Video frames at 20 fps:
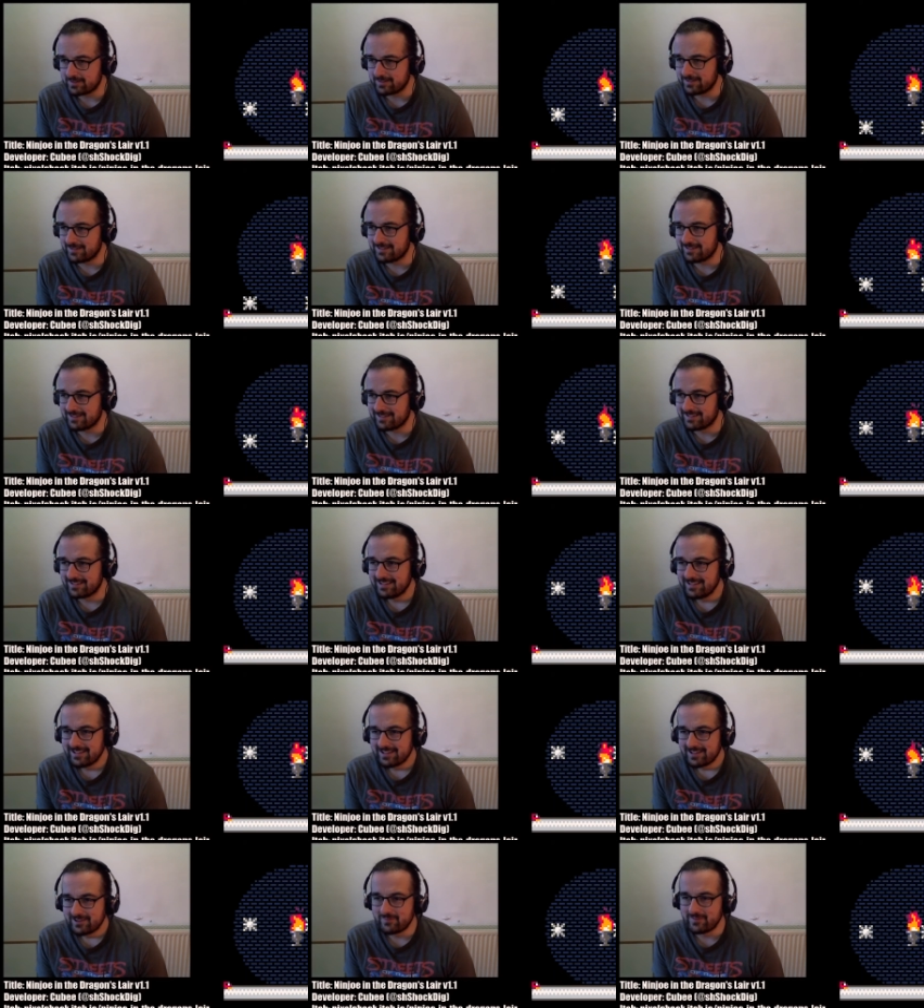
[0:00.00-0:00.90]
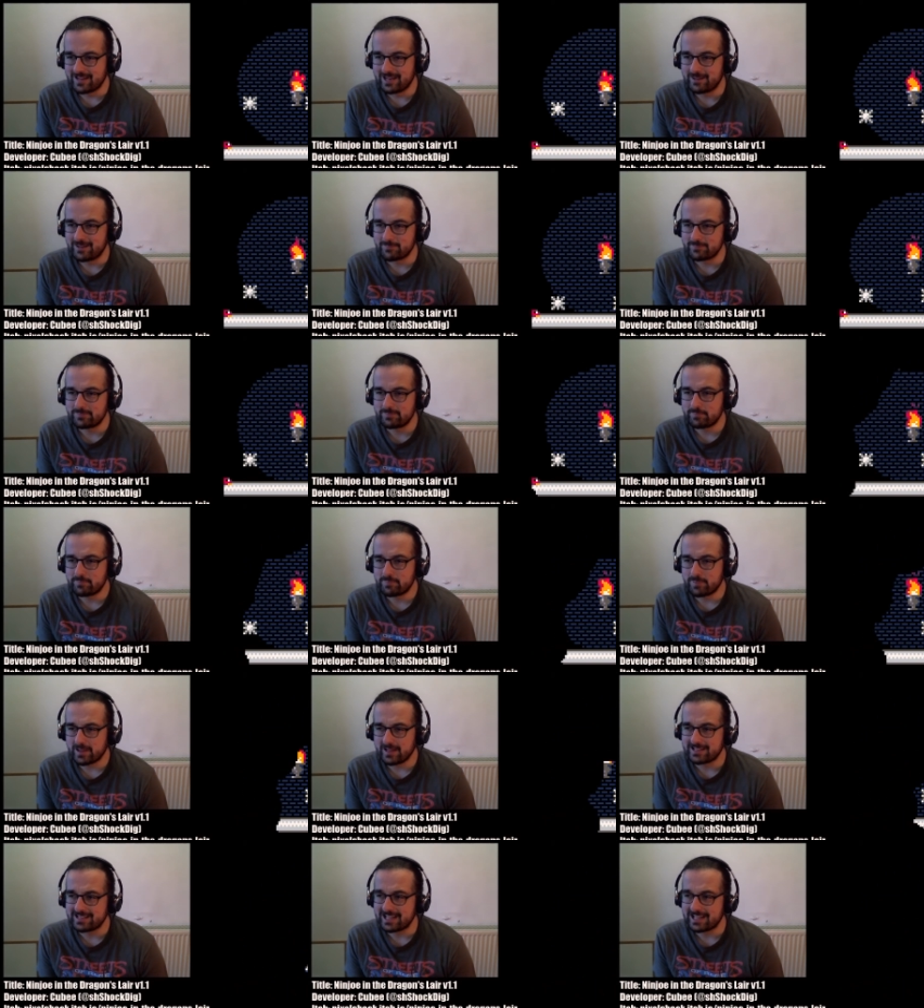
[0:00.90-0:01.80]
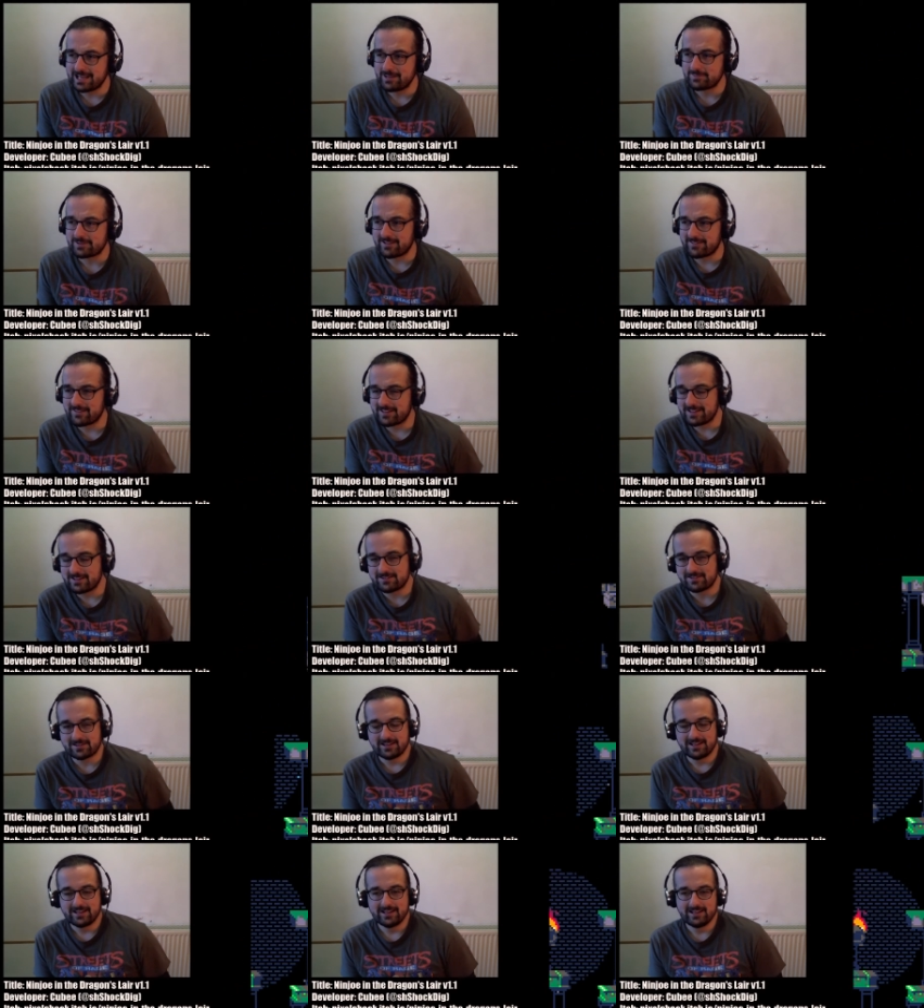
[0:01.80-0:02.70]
when I'm playing games like this.